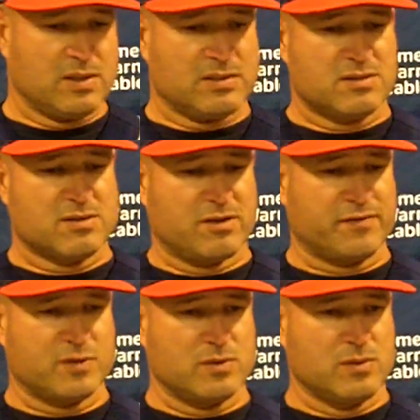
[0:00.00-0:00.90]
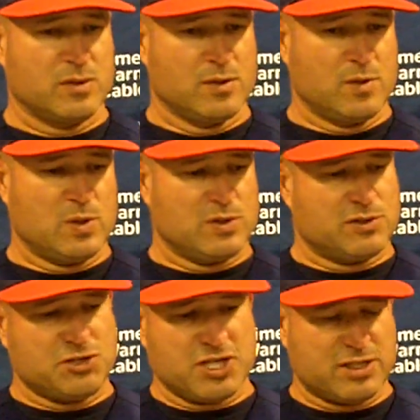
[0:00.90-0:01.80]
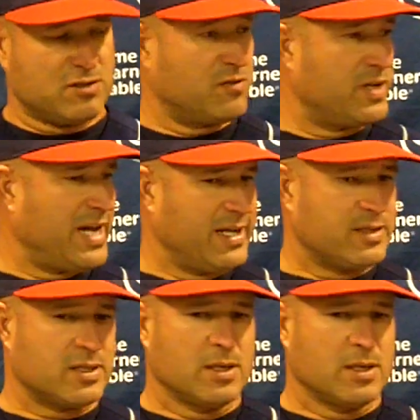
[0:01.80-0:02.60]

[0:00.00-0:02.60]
it's tough to, you know, just change overnight.